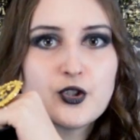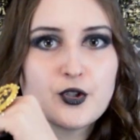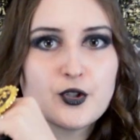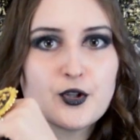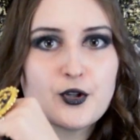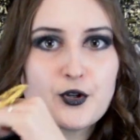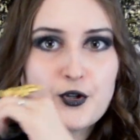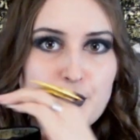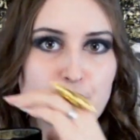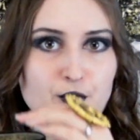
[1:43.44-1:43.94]

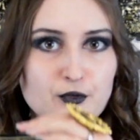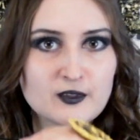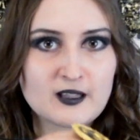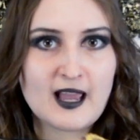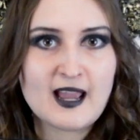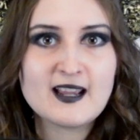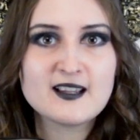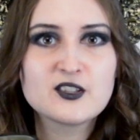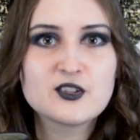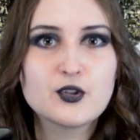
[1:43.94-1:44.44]
to your
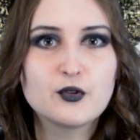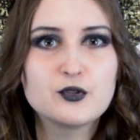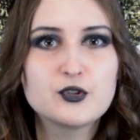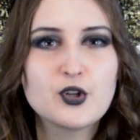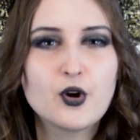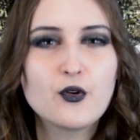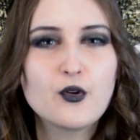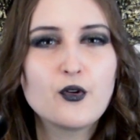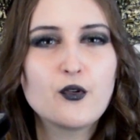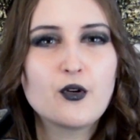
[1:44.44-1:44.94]
legs, so
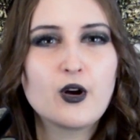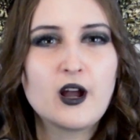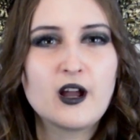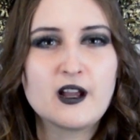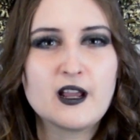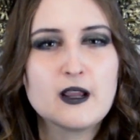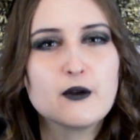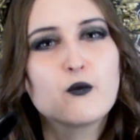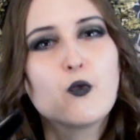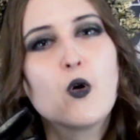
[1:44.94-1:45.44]

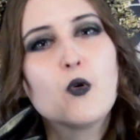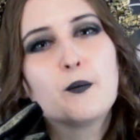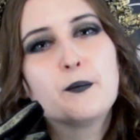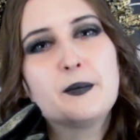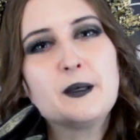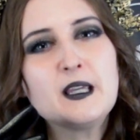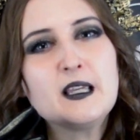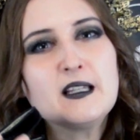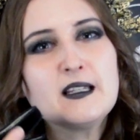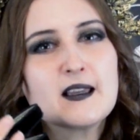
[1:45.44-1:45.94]
it won't
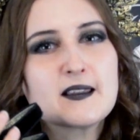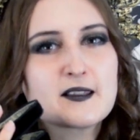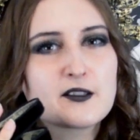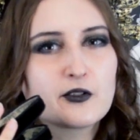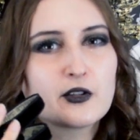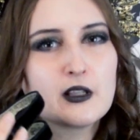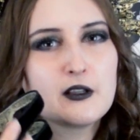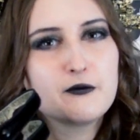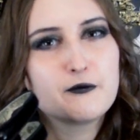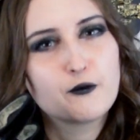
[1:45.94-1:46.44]
be
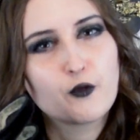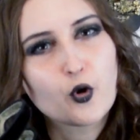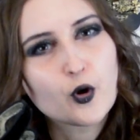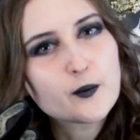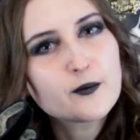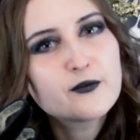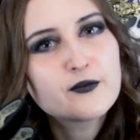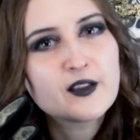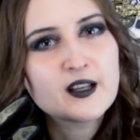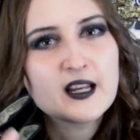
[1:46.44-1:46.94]
necessarily
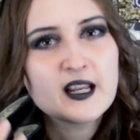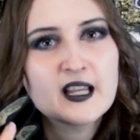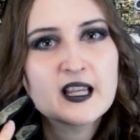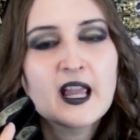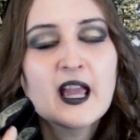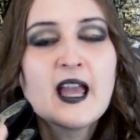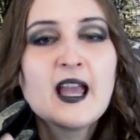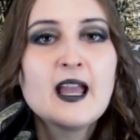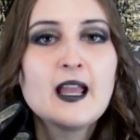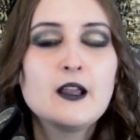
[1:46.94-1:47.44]
form-fitting
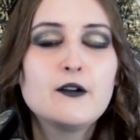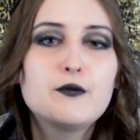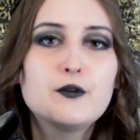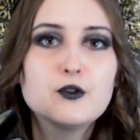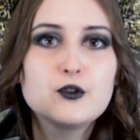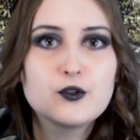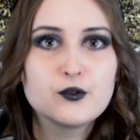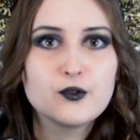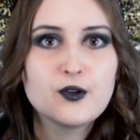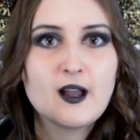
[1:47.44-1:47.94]
if
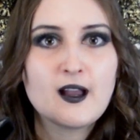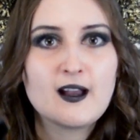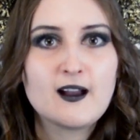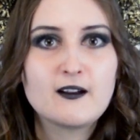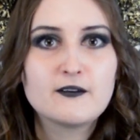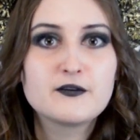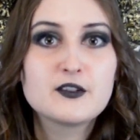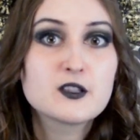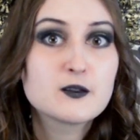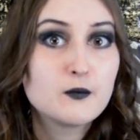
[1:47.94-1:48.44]
you do
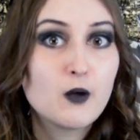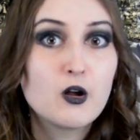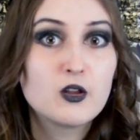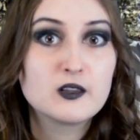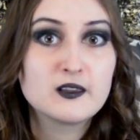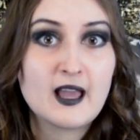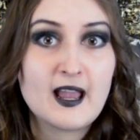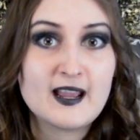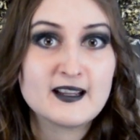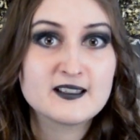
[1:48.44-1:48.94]
have
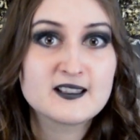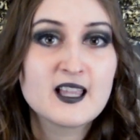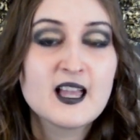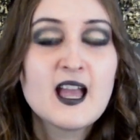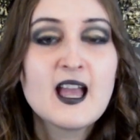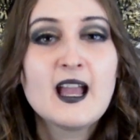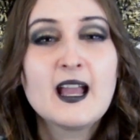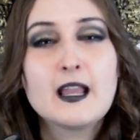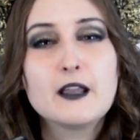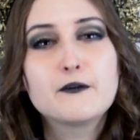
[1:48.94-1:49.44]
small legs.
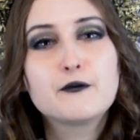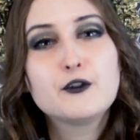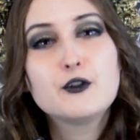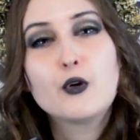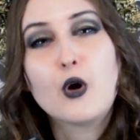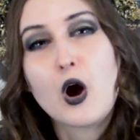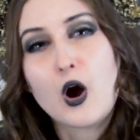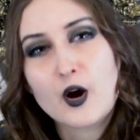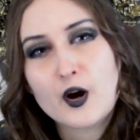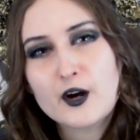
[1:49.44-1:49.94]
If
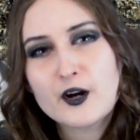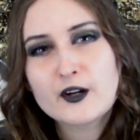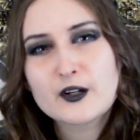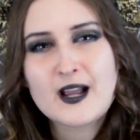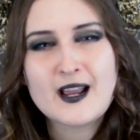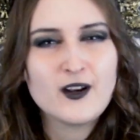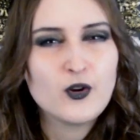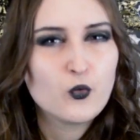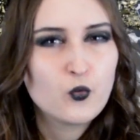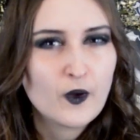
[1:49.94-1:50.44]
you are
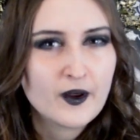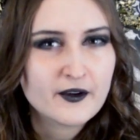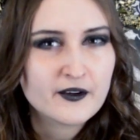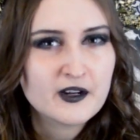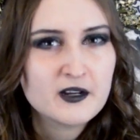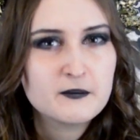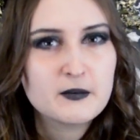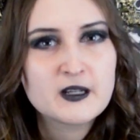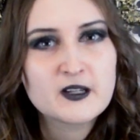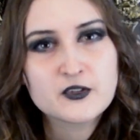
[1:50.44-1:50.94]
kind of
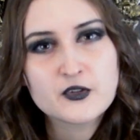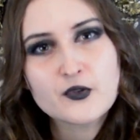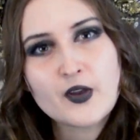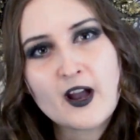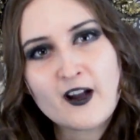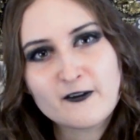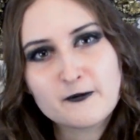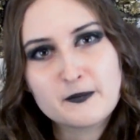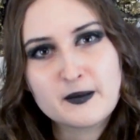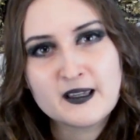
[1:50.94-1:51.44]
wary because you
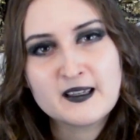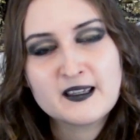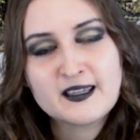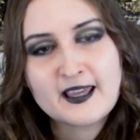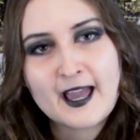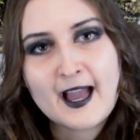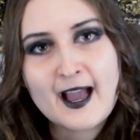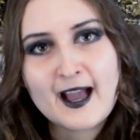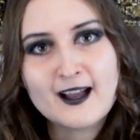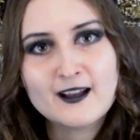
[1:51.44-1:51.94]
have big
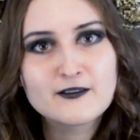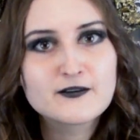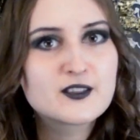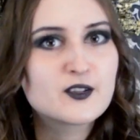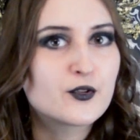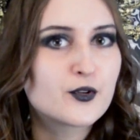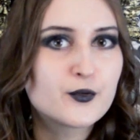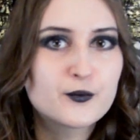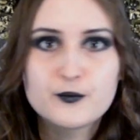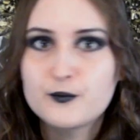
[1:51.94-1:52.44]
calves
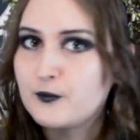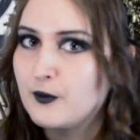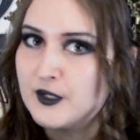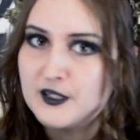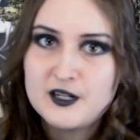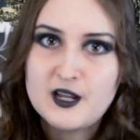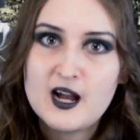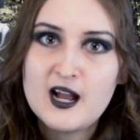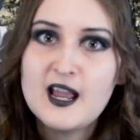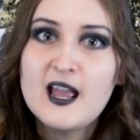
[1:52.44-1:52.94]
or
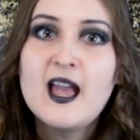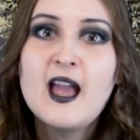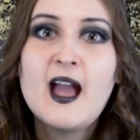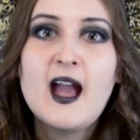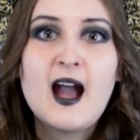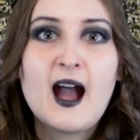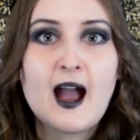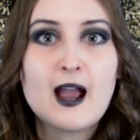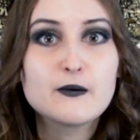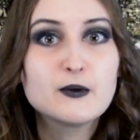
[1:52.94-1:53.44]
whatnot,
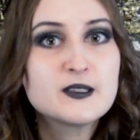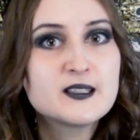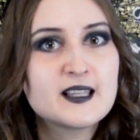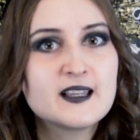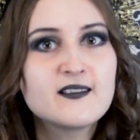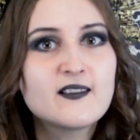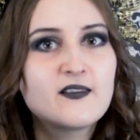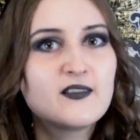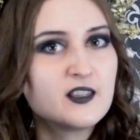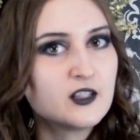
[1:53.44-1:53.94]
I would
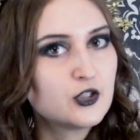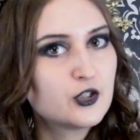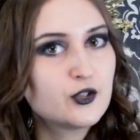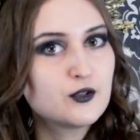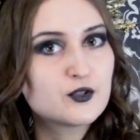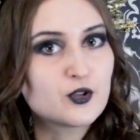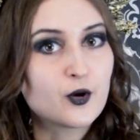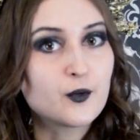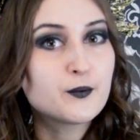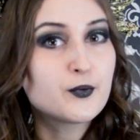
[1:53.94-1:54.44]
say that these
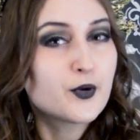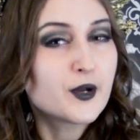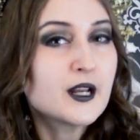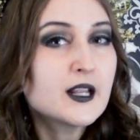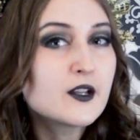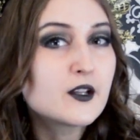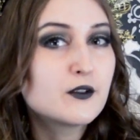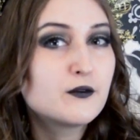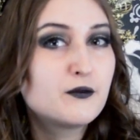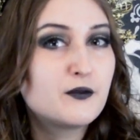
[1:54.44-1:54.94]
shoes are a pretty
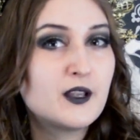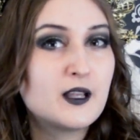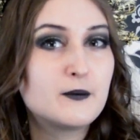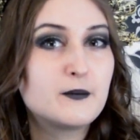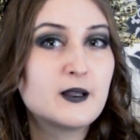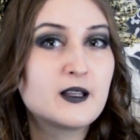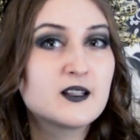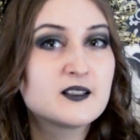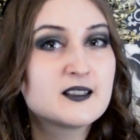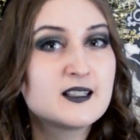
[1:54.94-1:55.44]
good fit
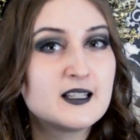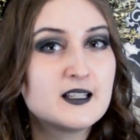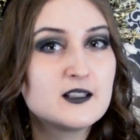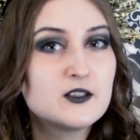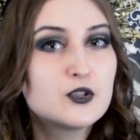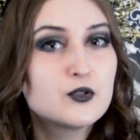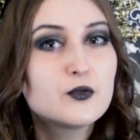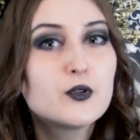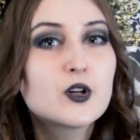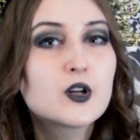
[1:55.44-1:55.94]
because they
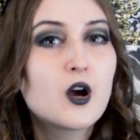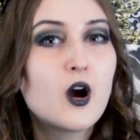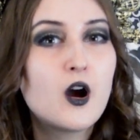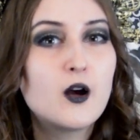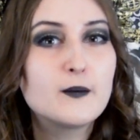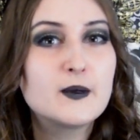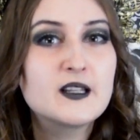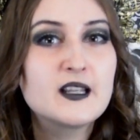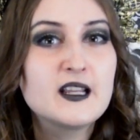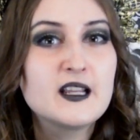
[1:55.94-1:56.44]
do
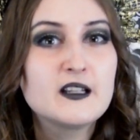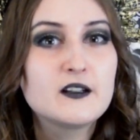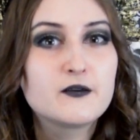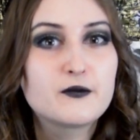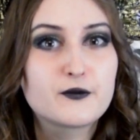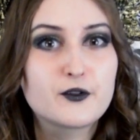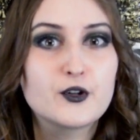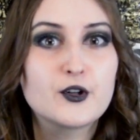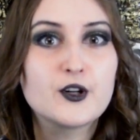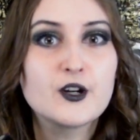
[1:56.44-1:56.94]
accommodate
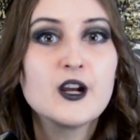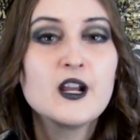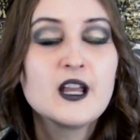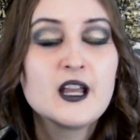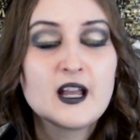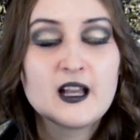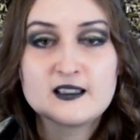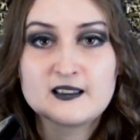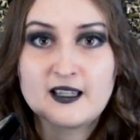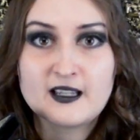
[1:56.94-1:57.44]
for
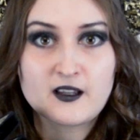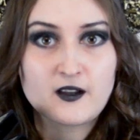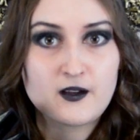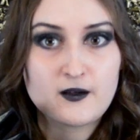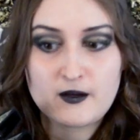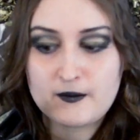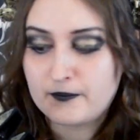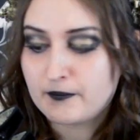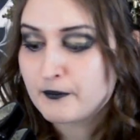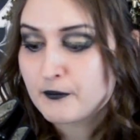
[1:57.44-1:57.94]
like
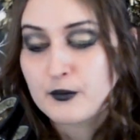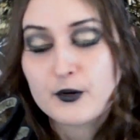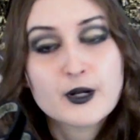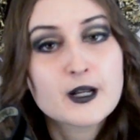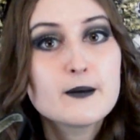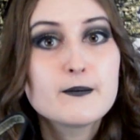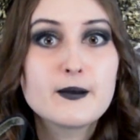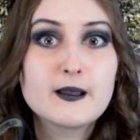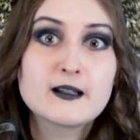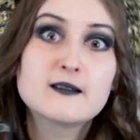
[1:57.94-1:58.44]
a
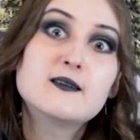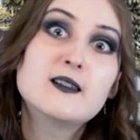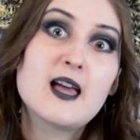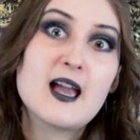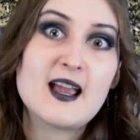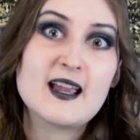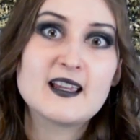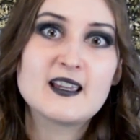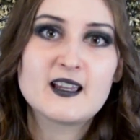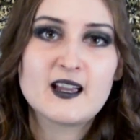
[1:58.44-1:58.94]
pretty big
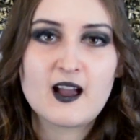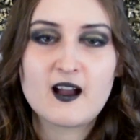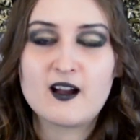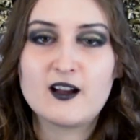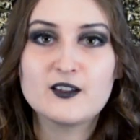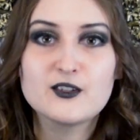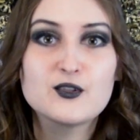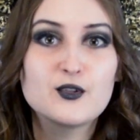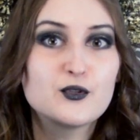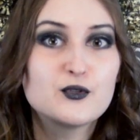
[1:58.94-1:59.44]
leg,
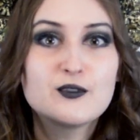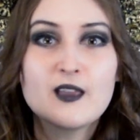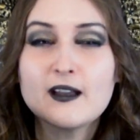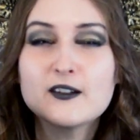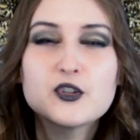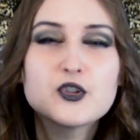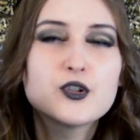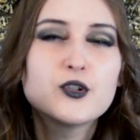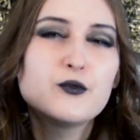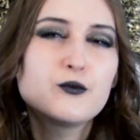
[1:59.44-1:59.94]
so
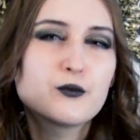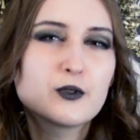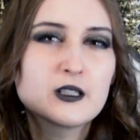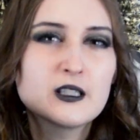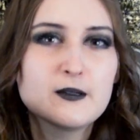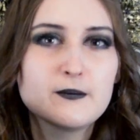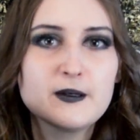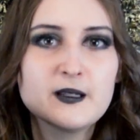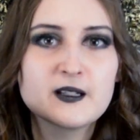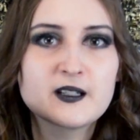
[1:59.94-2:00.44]
that shouldn't
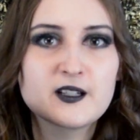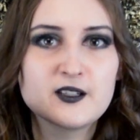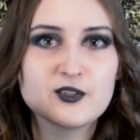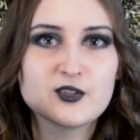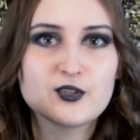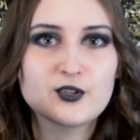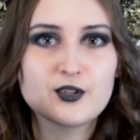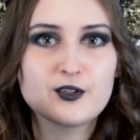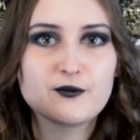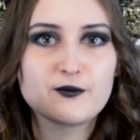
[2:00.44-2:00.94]
really be a
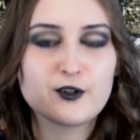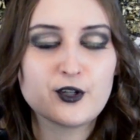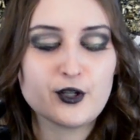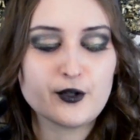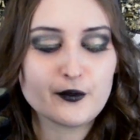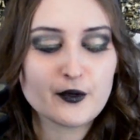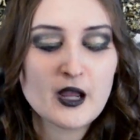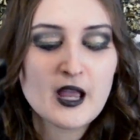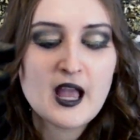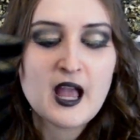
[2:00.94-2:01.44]
concern for
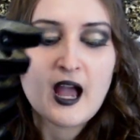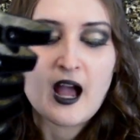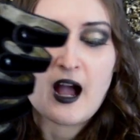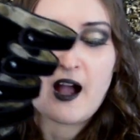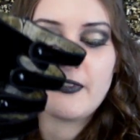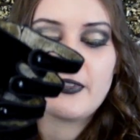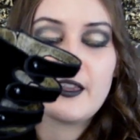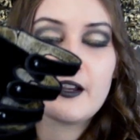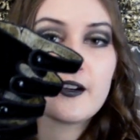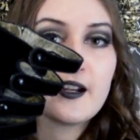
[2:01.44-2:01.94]
you.
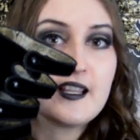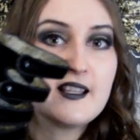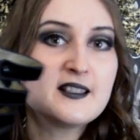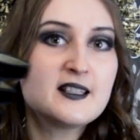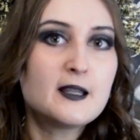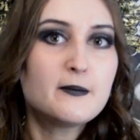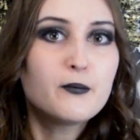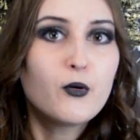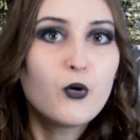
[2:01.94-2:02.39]
There is a